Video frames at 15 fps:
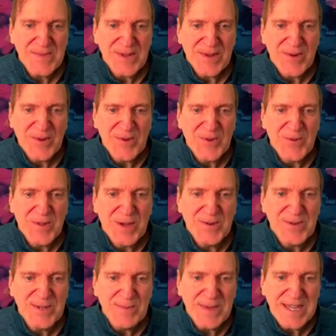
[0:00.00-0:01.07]
So
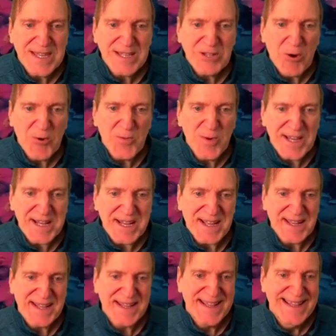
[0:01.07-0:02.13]
there's me, Toadwick.
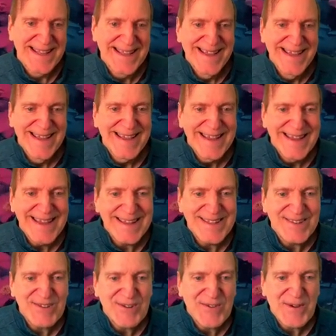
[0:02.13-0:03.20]

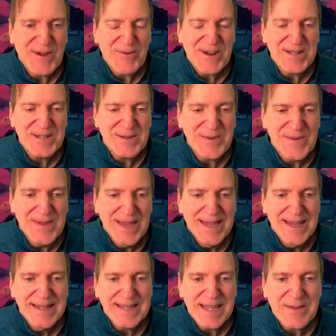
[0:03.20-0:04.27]
And so if I wanted to
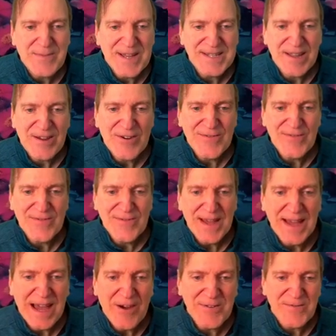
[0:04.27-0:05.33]
take myself
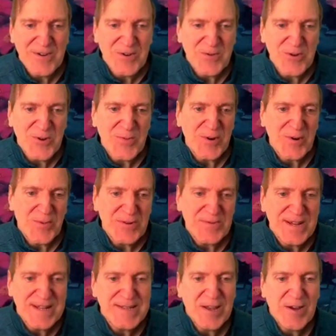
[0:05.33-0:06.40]
out of a group or put
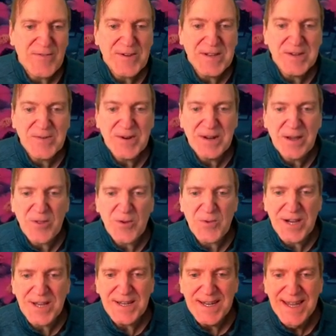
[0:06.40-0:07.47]
myself into another
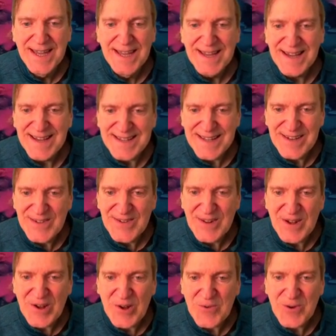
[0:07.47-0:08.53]
one, I can do it
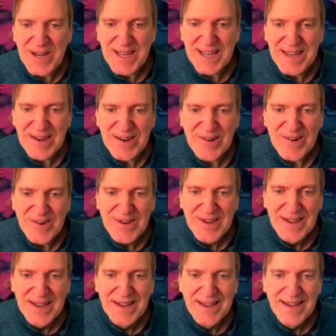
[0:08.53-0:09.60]
all right here.
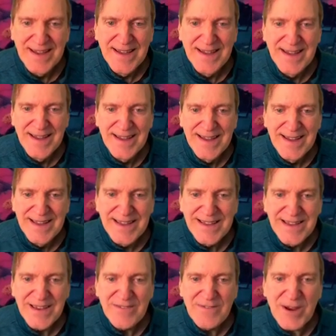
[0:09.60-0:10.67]

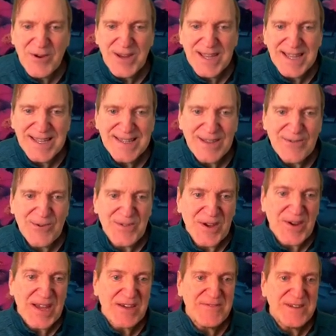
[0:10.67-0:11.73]
Very easy
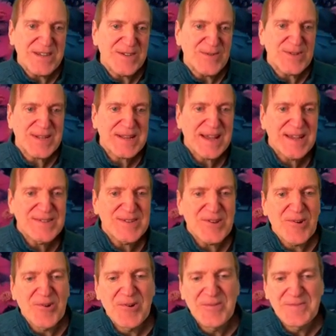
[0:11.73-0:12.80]
without having to use the console.